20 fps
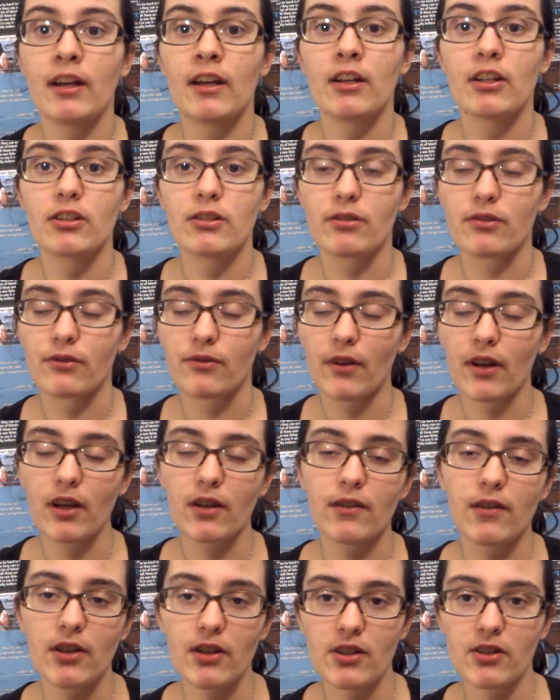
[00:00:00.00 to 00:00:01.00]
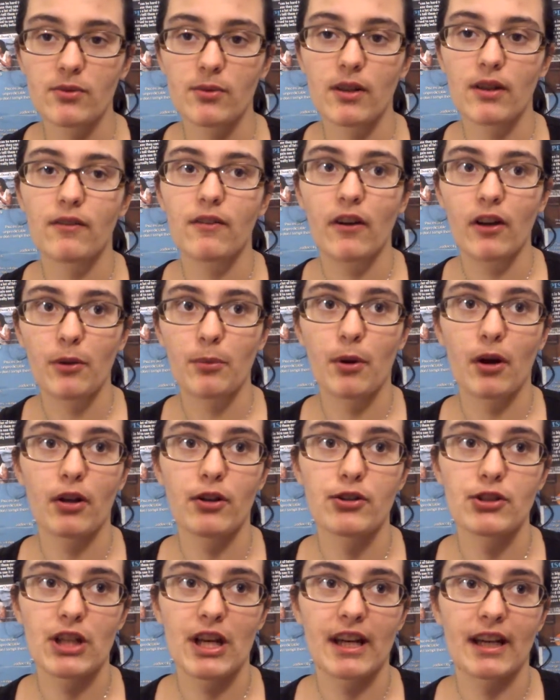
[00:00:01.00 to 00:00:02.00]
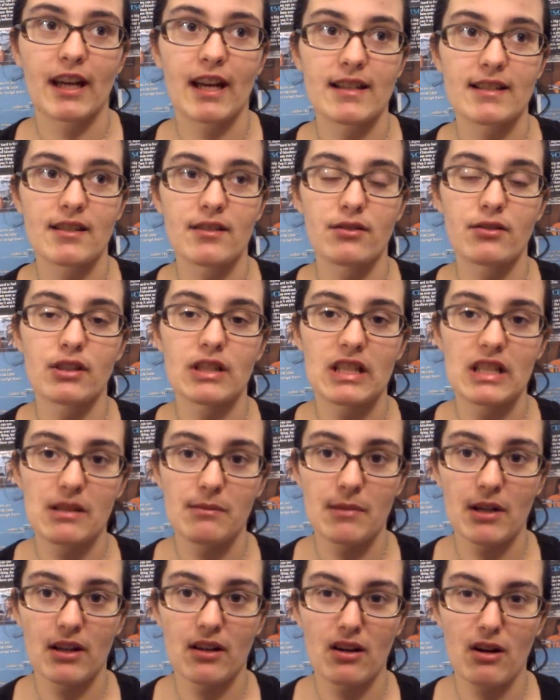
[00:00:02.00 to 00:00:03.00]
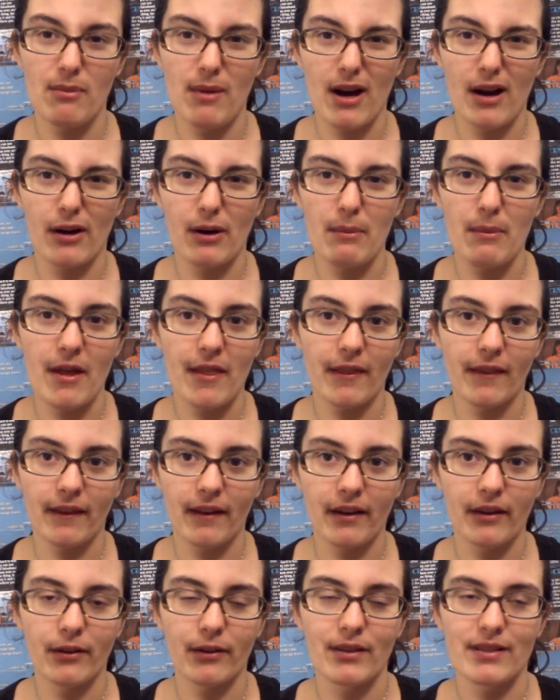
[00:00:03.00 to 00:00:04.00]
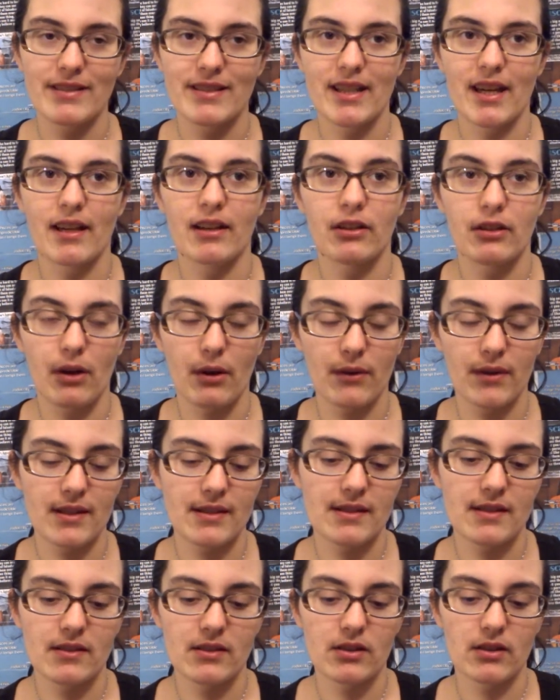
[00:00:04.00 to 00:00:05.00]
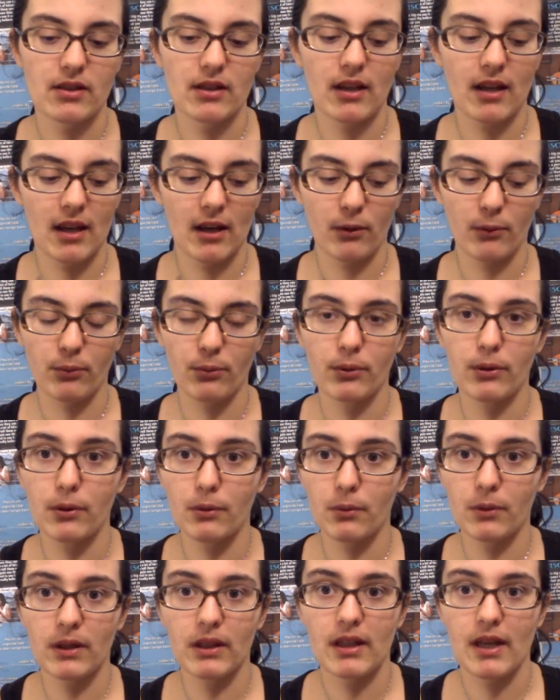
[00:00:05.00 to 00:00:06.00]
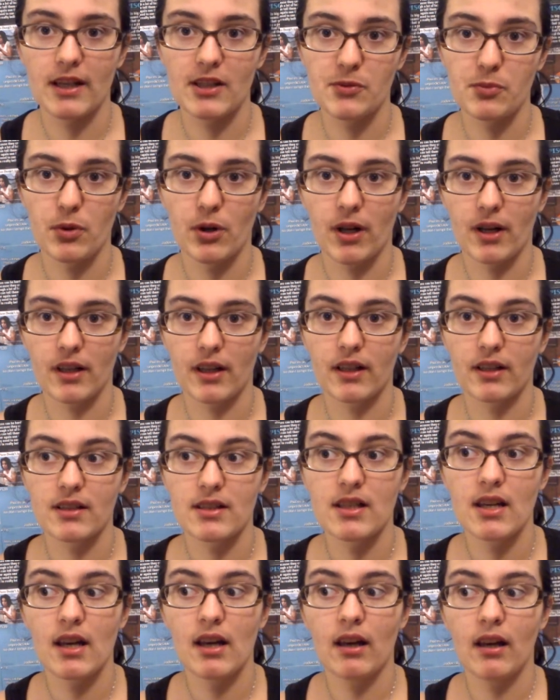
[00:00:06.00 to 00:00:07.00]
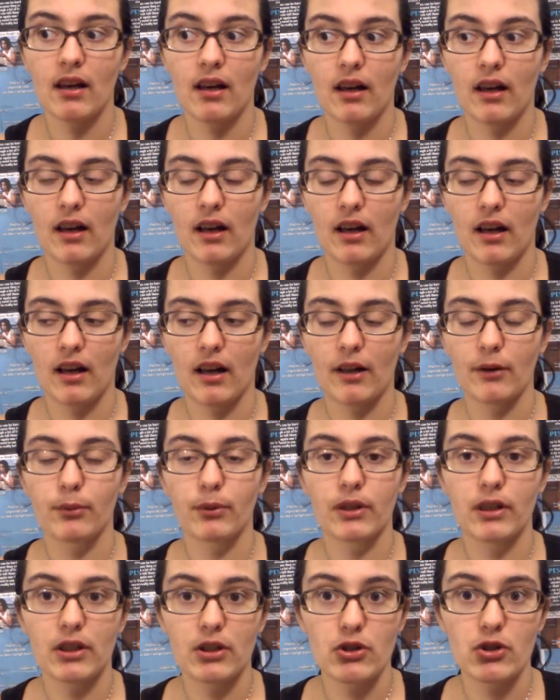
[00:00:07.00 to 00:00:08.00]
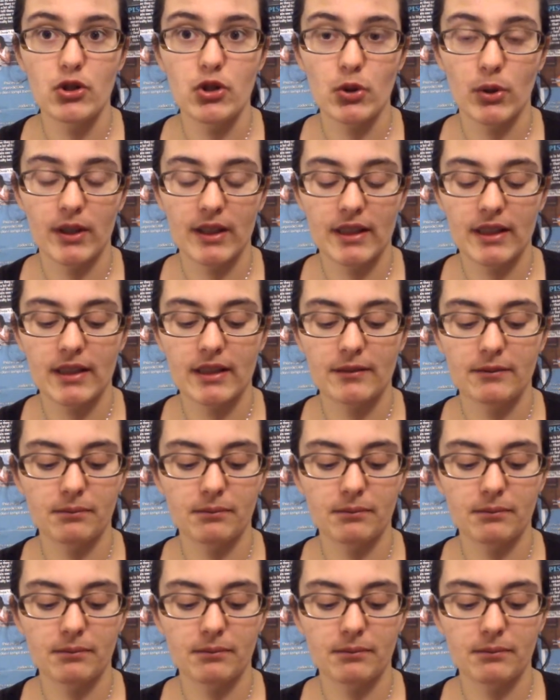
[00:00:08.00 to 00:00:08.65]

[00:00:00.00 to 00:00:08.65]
She was very, very sweet, very apologetic. I sent her an email about a month later and said, this is a really, really nice product. I really enjoyed it,